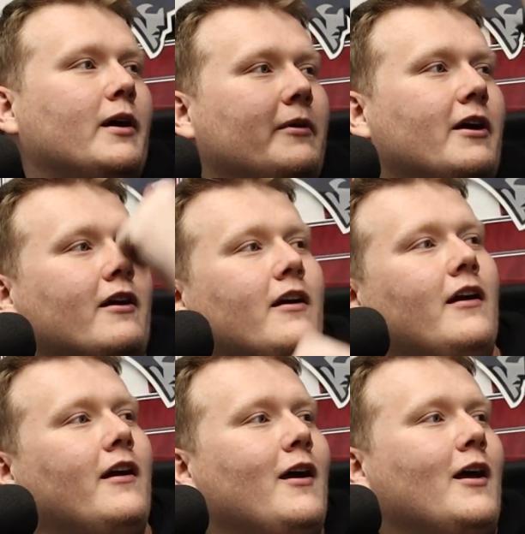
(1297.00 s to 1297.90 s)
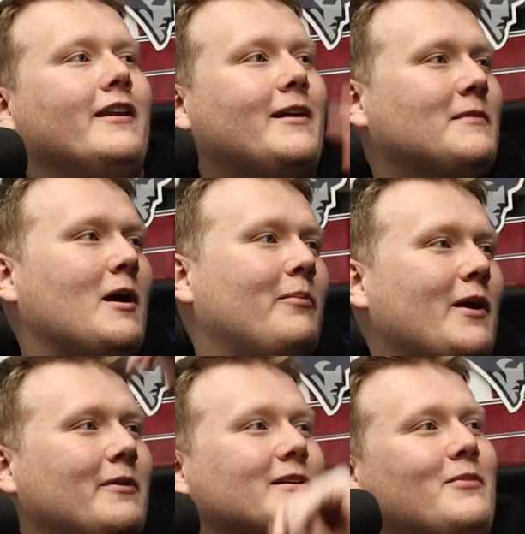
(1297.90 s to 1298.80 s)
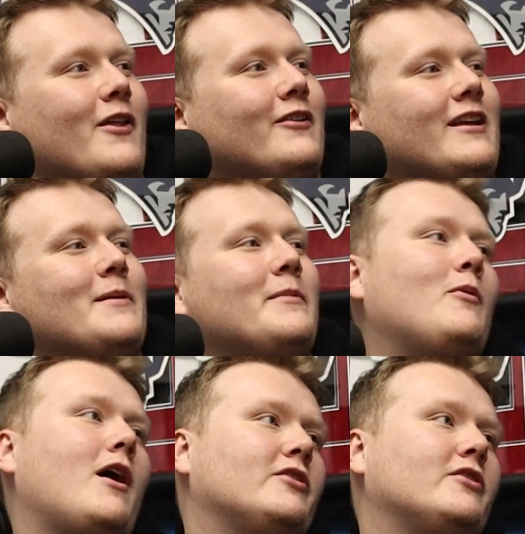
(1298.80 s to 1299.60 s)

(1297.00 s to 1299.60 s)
him here. Let him come play with his brother. Let him be wide